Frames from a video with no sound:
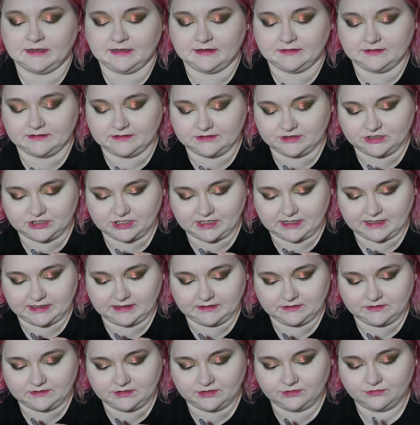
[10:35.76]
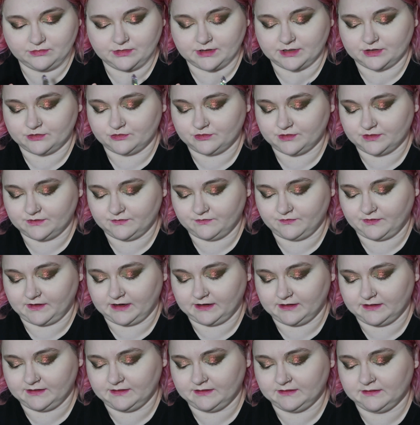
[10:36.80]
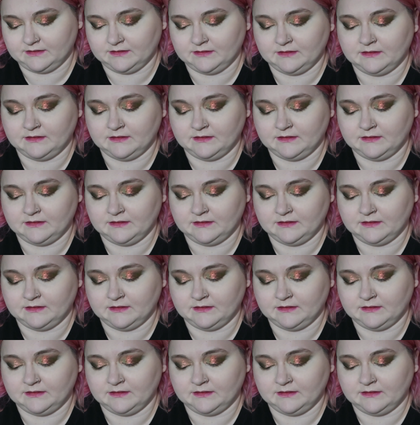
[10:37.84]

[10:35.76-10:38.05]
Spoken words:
in the shade 200 Fair.